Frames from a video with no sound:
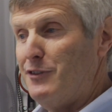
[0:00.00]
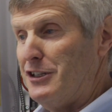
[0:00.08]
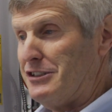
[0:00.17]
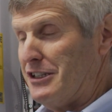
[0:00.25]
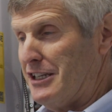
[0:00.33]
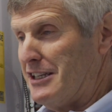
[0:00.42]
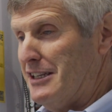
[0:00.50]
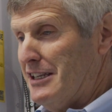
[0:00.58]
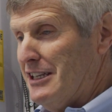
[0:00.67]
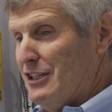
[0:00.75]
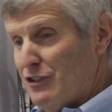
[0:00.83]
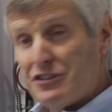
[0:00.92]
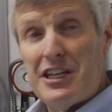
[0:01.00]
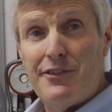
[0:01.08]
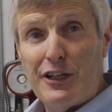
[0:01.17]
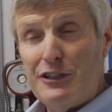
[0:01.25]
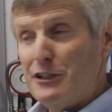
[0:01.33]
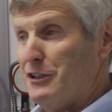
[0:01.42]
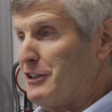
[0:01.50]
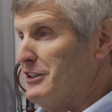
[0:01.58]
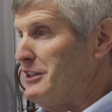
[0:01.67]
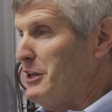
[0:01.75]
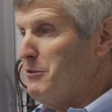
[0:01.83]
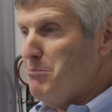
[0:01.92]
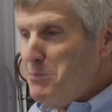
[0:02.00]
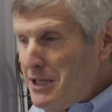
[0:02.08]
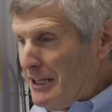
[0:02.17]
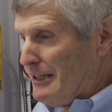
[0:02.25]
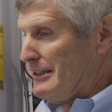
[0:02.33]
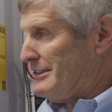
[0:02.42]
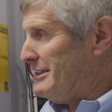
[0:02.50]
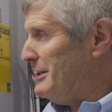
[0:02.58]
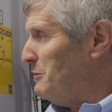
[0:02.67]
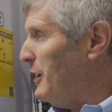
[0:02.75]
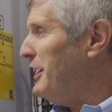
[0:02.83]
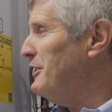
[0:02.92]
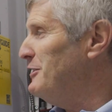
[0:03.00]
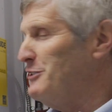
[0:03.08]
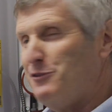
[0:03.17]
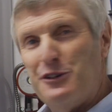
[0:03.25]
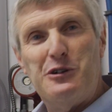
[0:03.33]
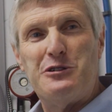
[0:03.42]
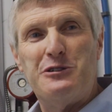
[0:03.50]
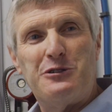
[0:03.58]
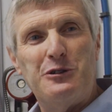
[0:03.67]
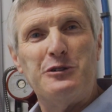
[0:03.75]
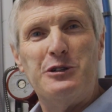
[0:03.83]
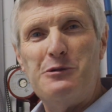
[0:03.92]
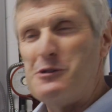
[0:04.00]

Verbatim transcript: visiting, just having a look, and they immediately said, wow, the floors are toasty